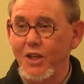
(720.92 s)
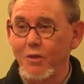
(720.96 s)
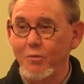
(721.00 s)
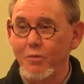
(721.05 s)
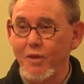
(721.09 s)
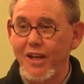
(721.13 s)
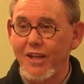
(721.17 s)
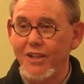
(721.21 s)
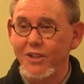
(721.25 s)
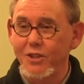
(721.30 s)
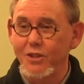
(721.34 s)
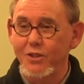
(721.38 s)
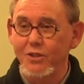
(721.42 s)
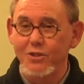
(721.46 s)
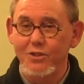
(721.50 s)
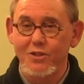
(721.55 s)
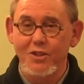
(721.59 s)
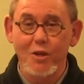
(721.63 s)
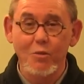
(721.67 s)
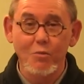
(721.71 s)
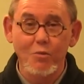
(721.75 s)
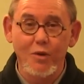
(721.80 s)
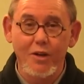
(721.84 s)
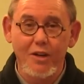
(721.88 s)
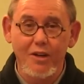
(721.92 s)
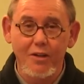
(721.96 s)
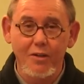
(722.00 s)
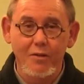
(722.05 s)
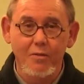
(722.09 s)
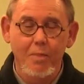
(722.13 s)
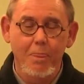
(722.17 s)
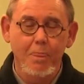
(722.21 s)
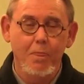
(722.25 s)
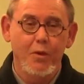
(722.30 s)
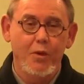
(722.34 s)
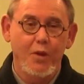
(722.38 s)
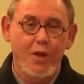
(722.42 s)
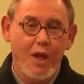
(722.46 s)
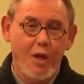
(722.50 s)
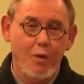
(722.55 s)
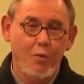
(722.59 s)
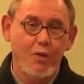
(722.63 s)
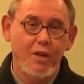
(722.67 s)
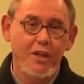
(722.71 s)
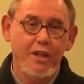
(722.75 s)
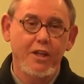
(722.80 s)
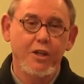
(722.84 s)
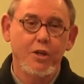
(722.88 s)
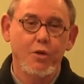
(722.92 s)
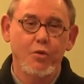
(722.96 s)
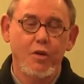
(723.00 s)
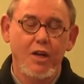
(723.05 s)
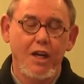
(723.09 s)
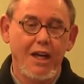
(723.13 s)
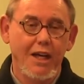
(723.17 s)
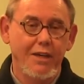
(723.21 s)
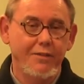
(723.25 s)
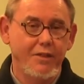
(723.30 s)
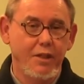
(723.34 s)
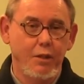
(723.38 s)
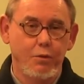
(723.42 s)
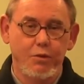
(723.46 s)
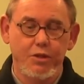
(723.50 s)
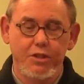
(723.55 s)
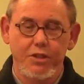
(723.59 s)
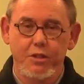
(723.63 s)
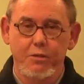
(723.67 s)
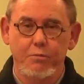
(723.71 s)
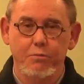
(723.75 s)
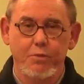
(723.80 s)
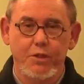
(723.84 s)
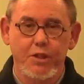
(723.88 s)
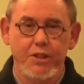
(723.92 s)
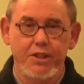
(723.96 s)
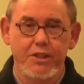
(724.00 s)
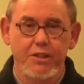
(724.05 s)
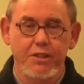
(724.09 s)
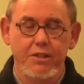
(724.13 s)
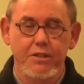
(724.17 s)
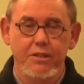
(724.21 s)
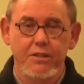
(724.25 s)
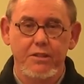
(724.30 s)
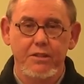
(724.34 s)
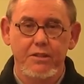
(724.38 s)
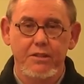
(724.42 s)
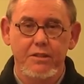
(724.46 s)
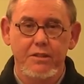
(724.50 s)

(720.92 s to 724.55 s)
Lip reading: I imagine, or somewhere, and when it arrived, it was complete.